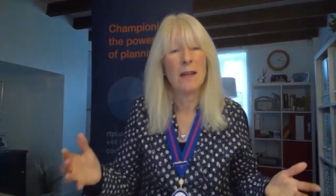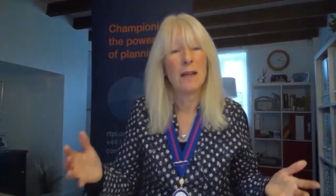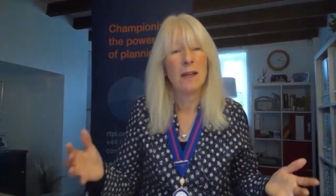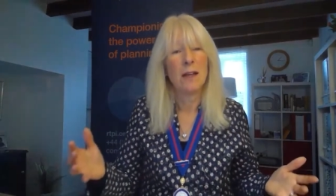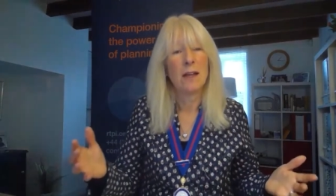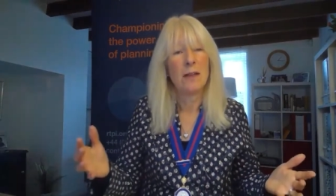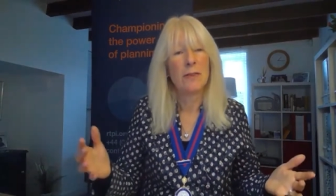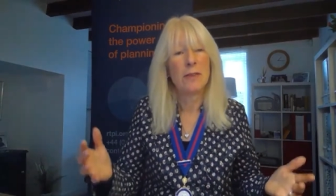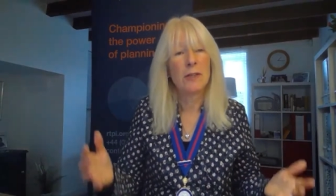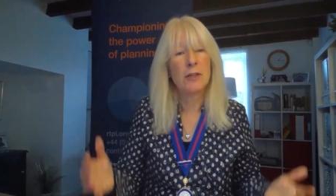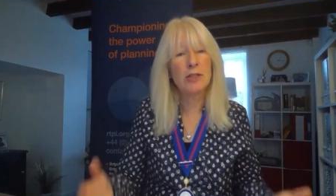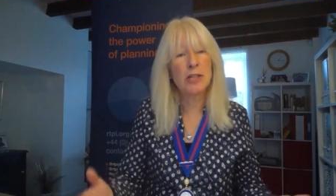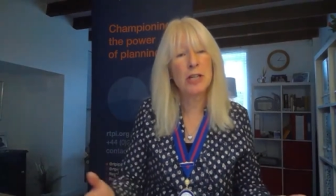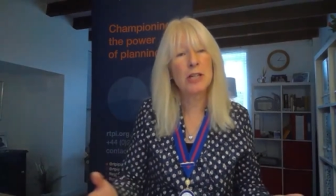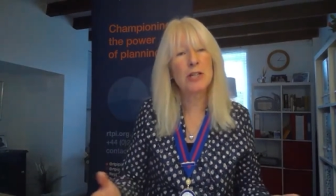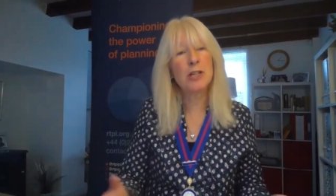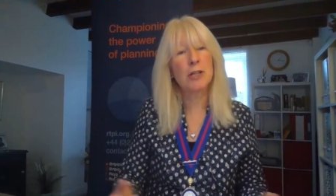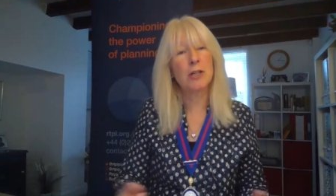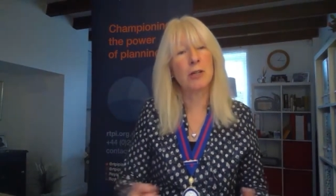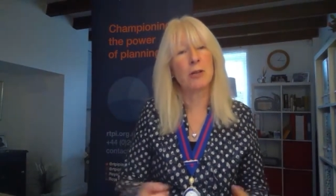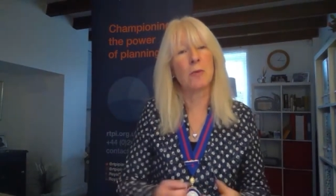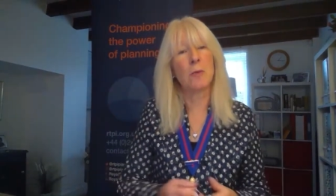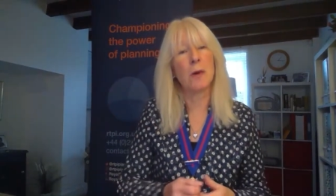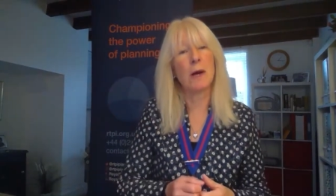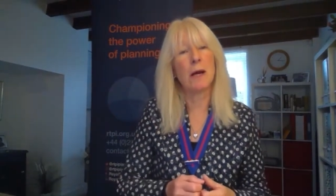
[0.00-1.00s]
The
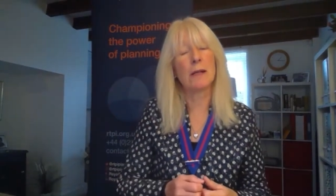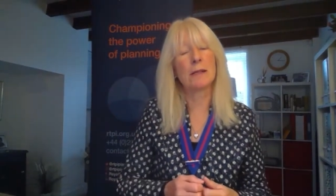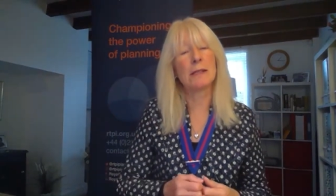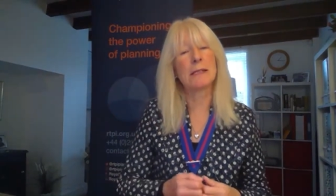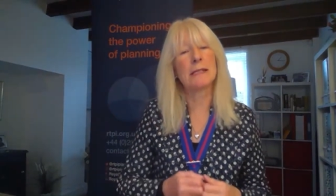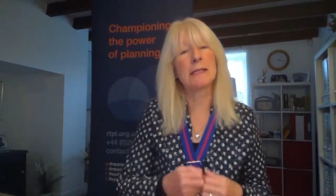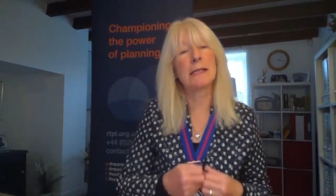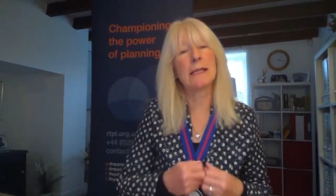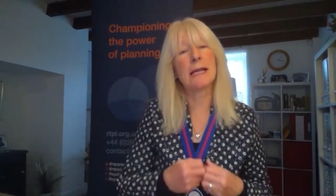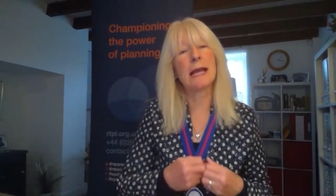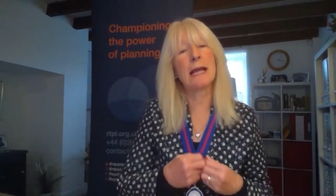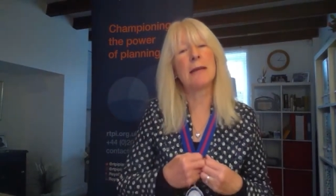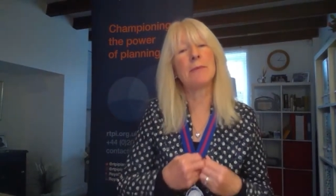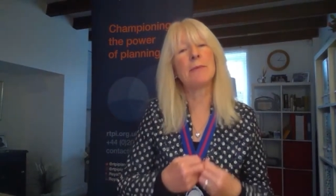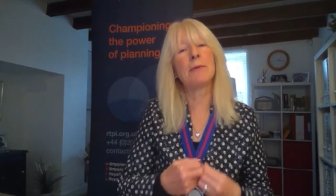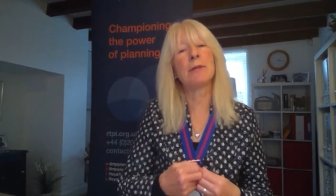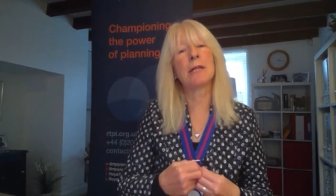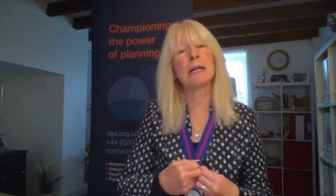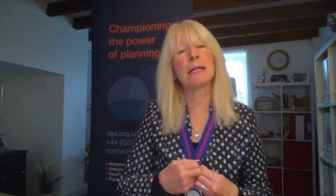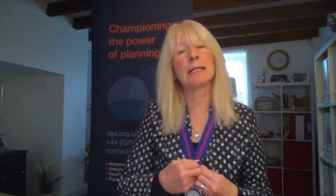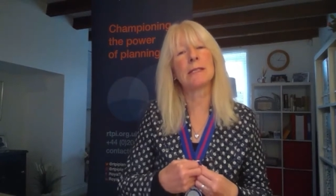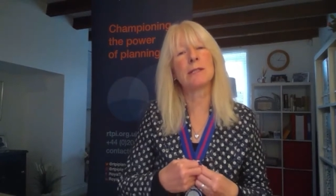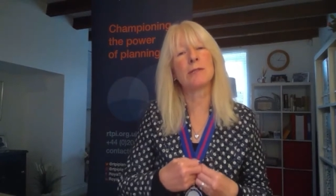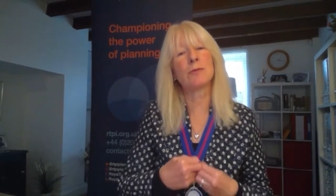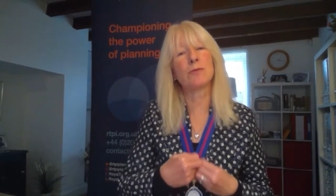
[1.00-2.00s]
digital world has enabled
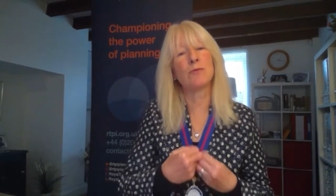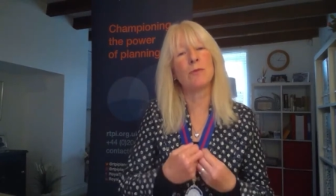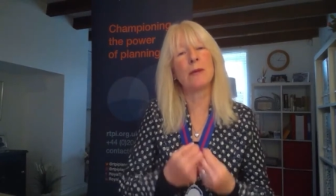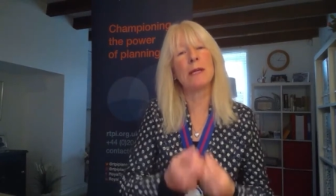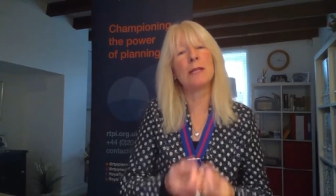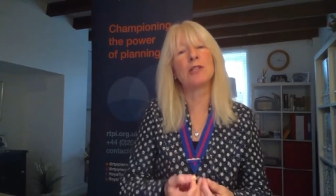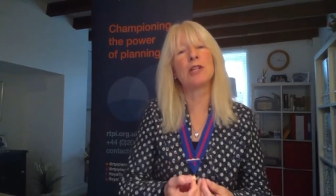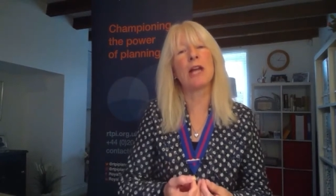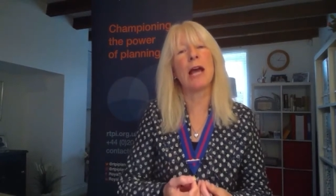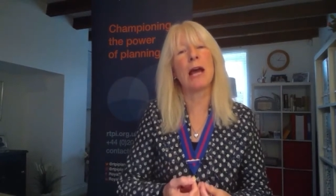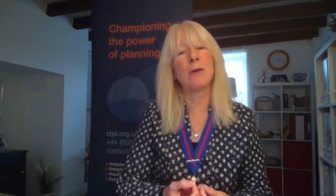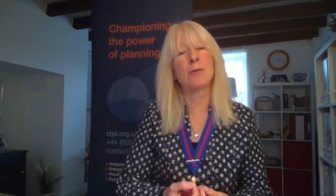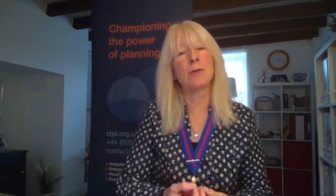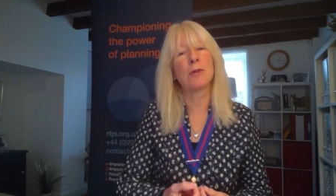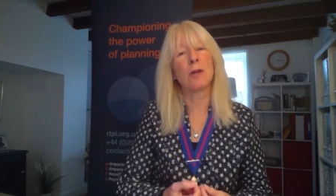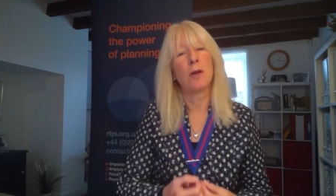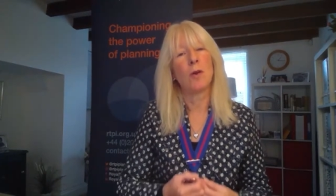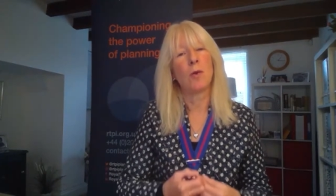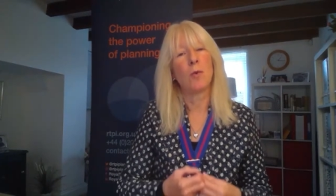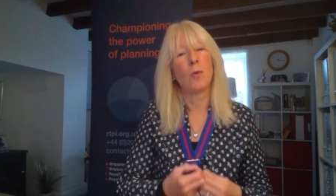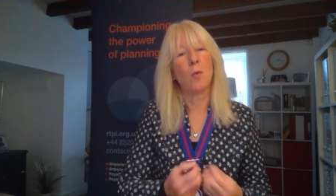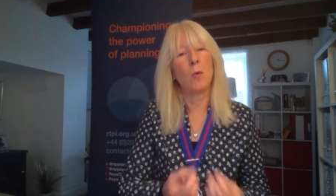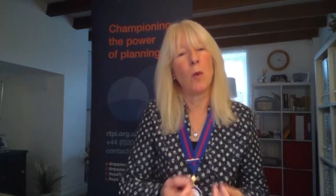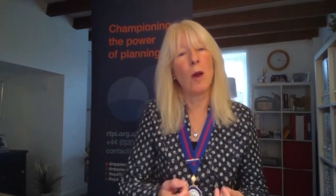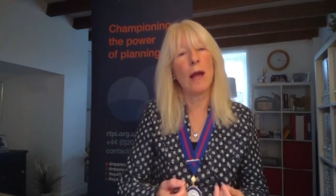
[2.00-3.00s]
us to reach out
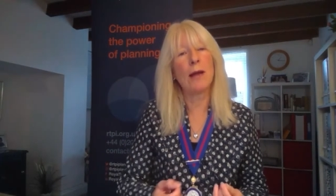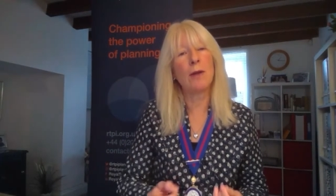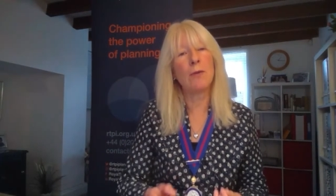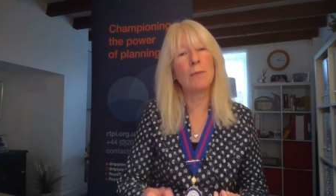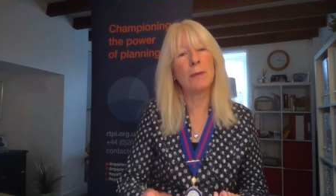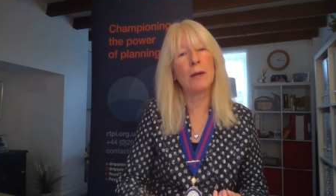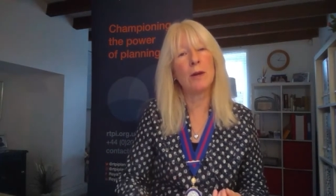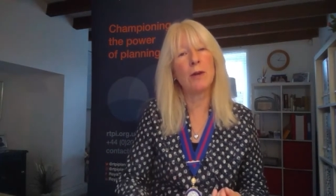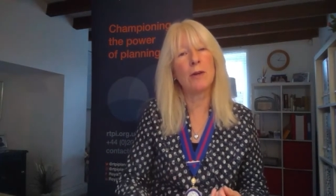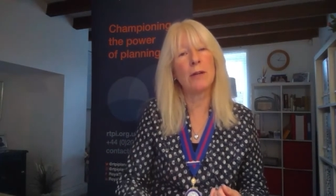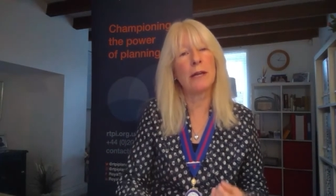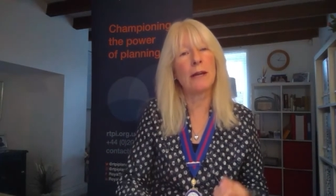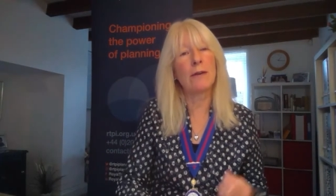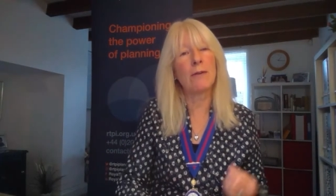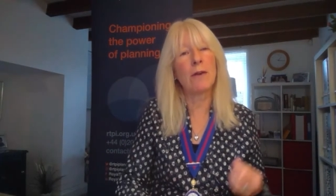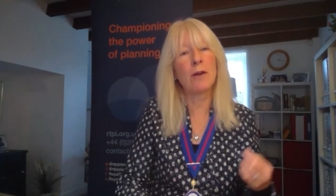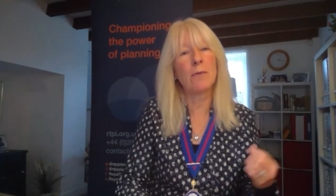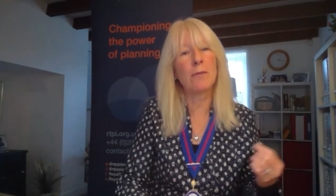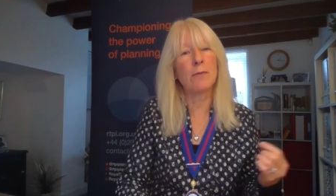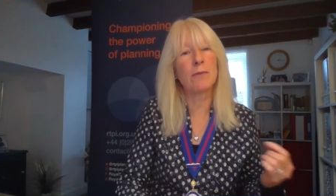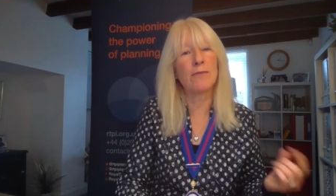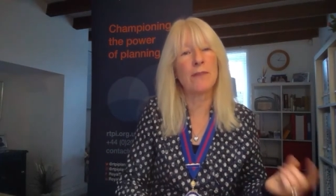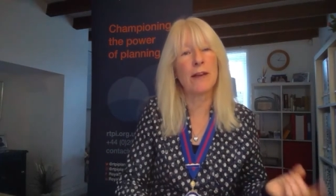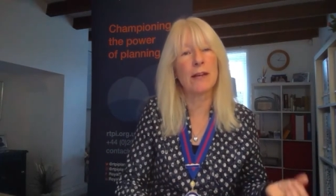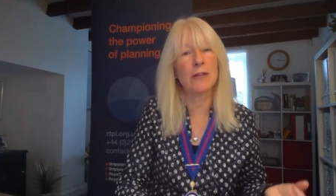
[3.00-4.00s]
well beyond our own
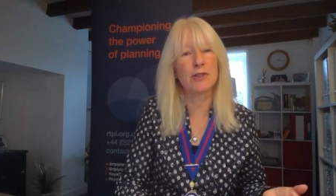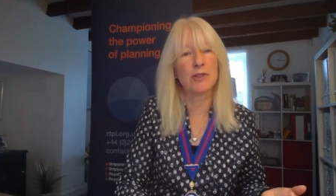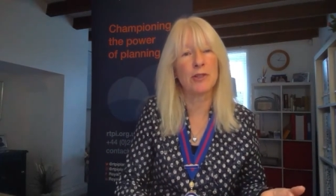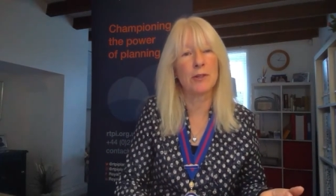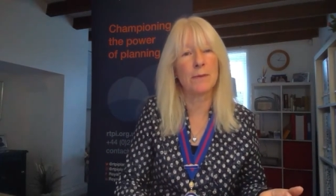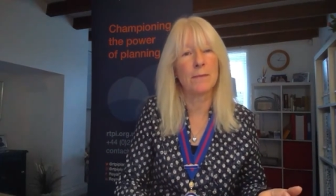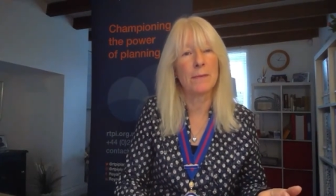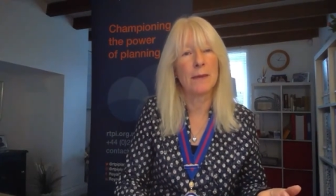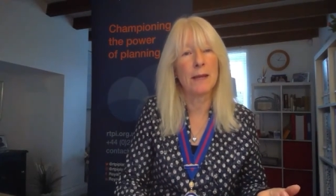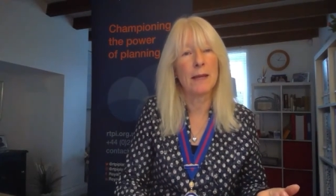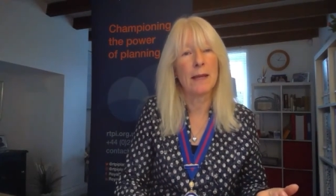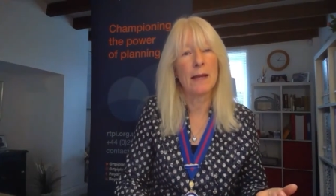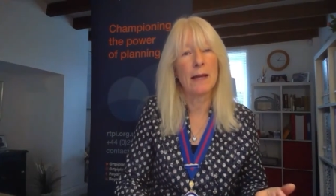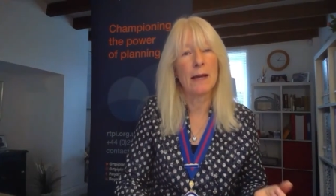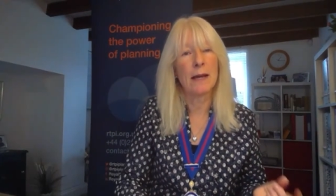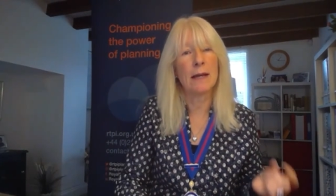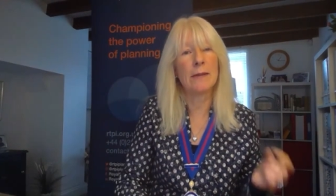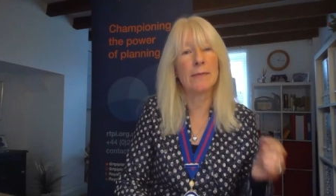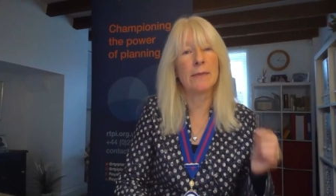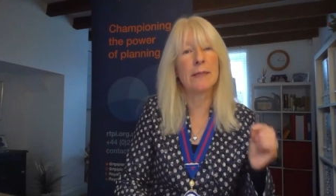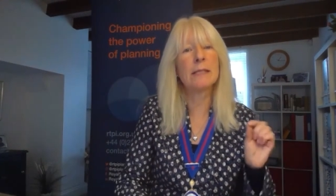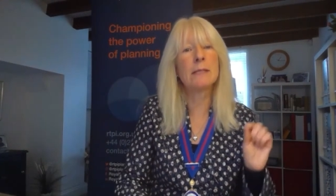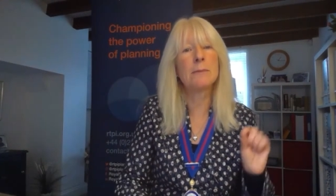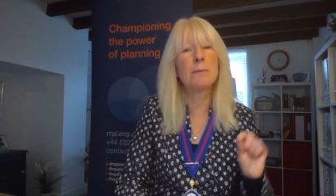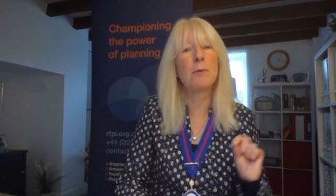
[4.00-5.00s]
profession And
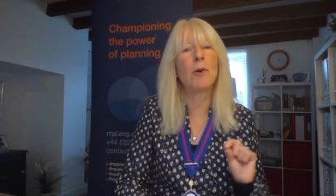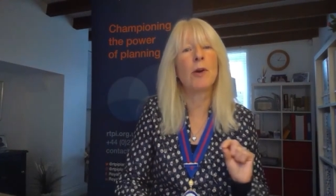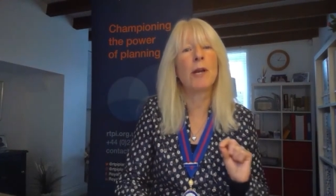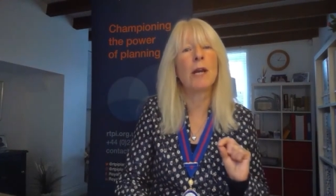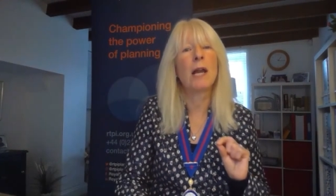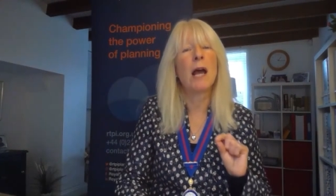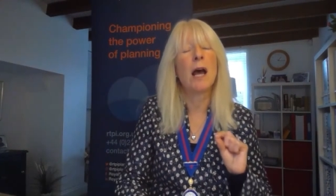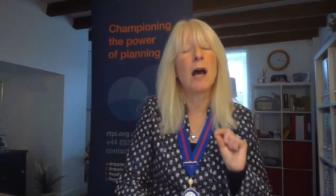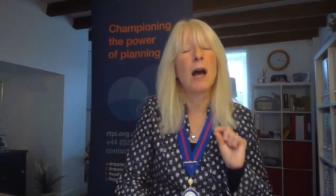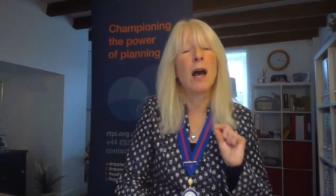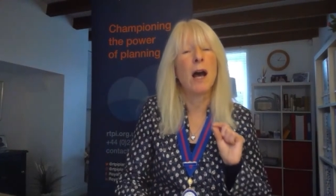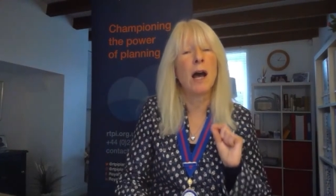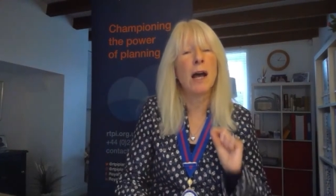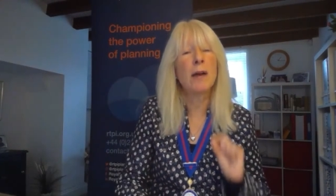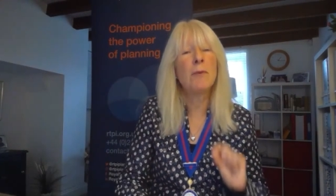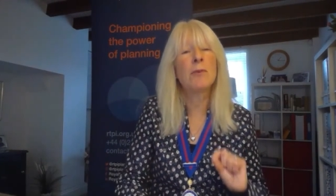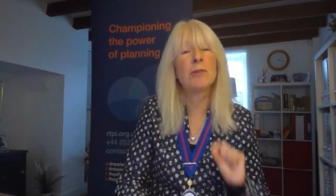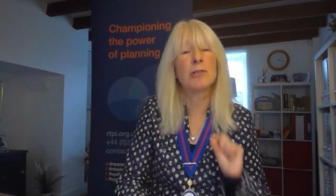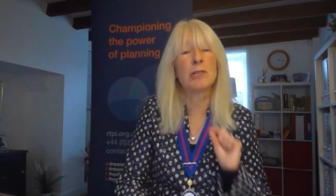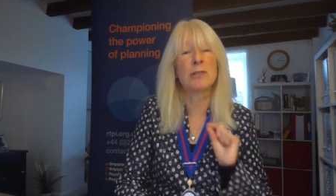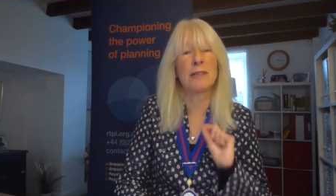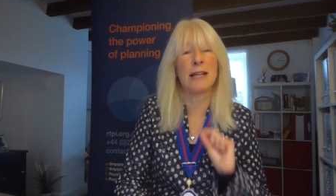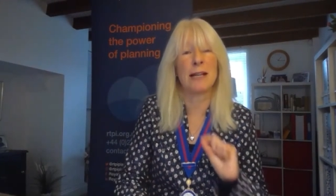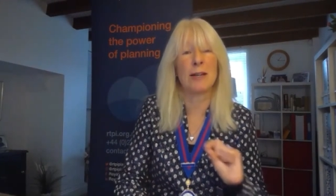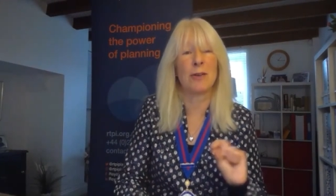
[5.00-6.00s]
at this point, I want
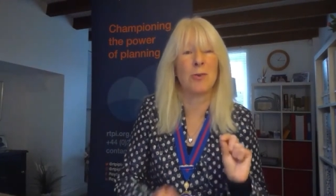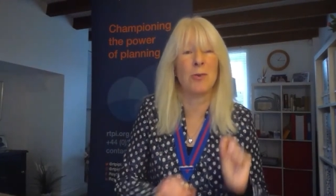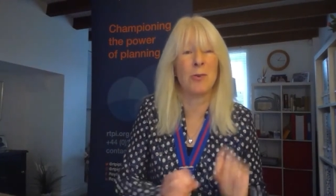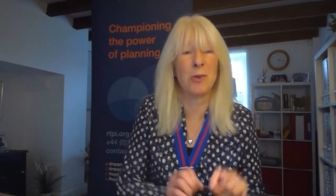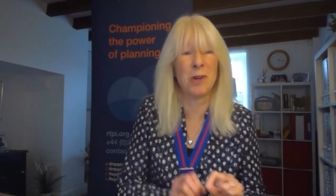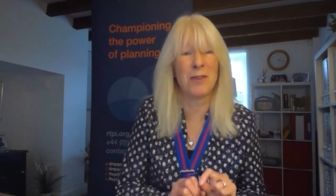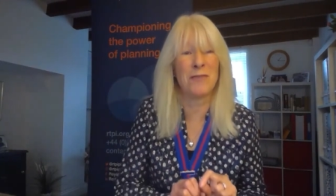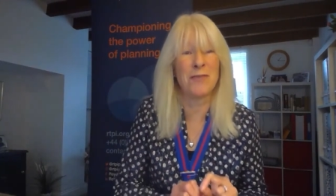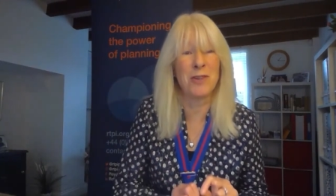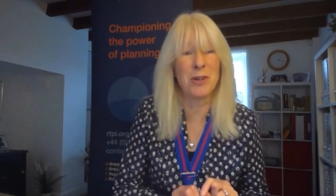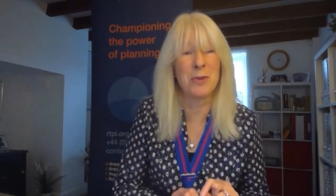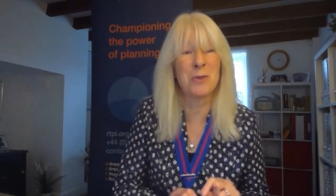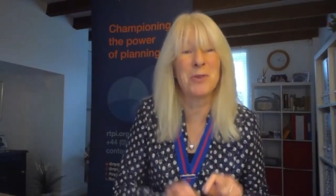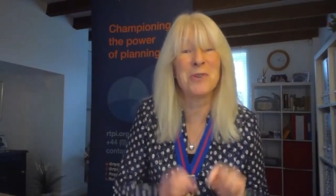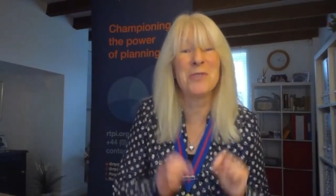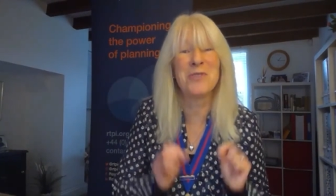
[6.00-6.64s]
to thank all of you who've